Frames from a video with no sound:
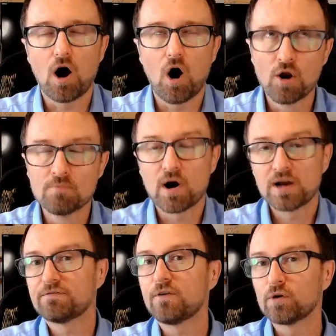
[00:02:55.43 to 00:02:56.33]
on
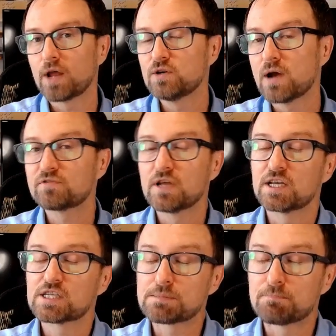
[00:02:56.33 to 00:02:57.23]
by default and you have to
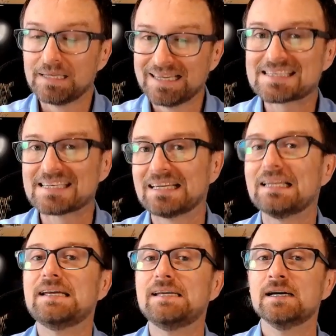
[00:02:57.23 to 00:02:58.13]

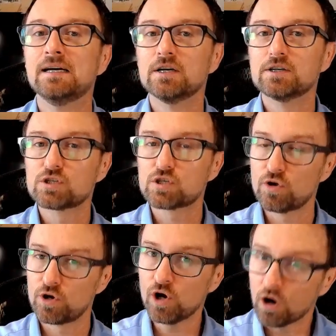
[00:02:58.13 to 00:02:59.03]
explicitly
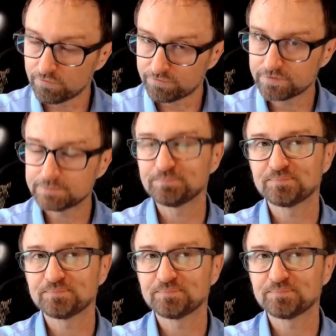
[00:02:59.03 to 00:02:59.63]
turn it off.